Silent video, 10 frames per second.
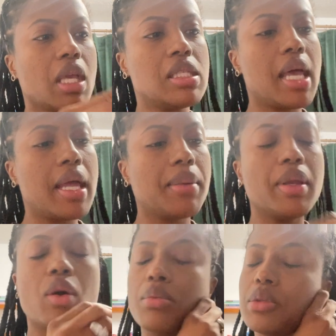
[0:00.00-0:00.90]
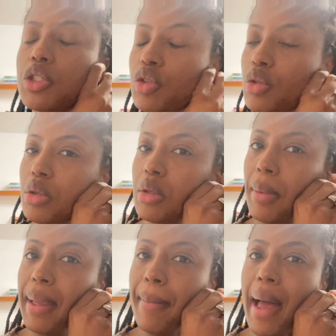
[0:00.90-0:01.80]
So I had to be home to
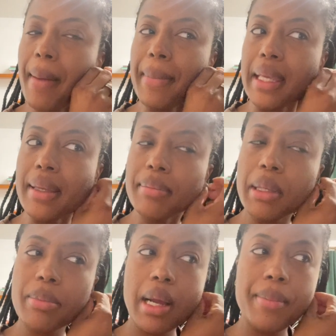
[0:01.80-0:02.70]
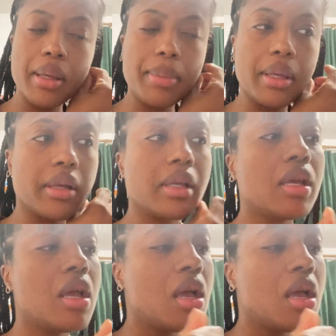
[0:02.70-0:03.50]
be mommy, be primary parent.